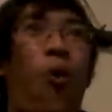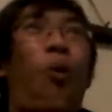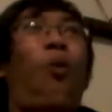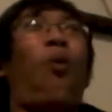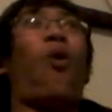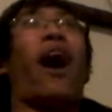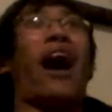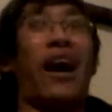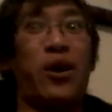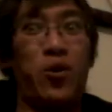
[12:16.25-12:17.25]

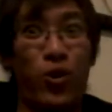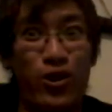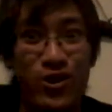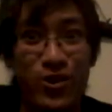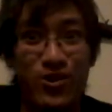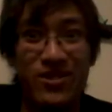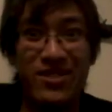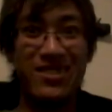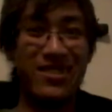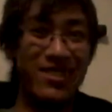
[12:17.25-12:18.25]
Why would you?
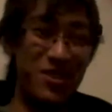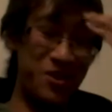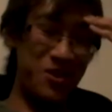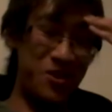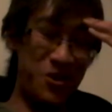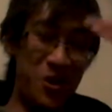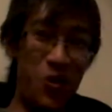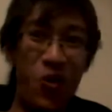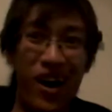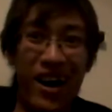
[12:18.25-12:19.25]

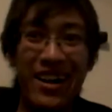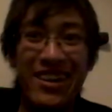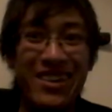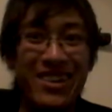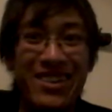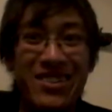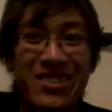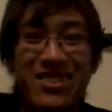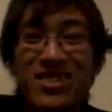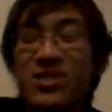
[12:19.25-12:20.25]
Why?
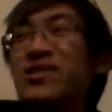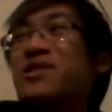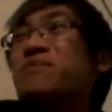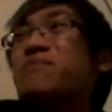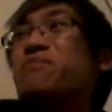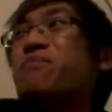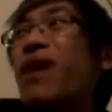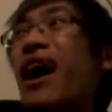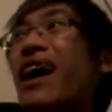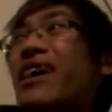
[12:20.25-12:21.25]
You could
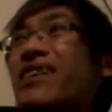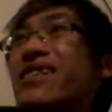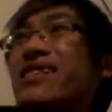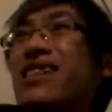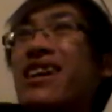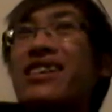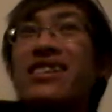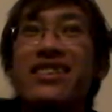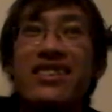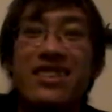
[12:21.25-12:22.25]
buy,
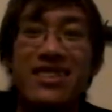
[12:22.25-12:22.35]
like,